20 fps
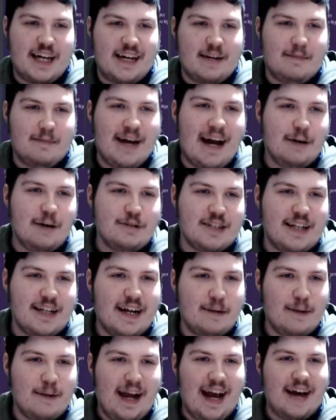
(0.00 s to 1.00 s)
Now, today we
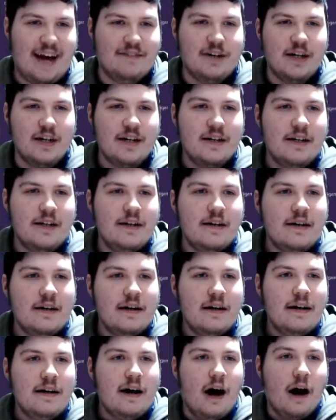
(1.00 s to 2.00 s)
have
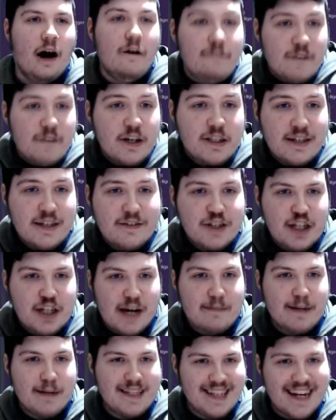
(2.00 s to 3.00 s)
our first ever
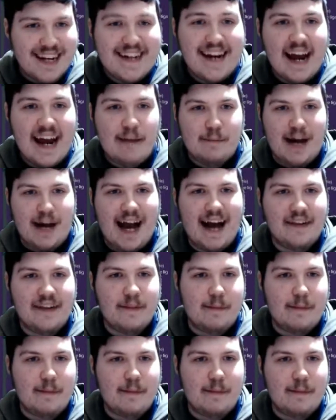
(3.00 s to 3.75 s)
Champions League game at the Bath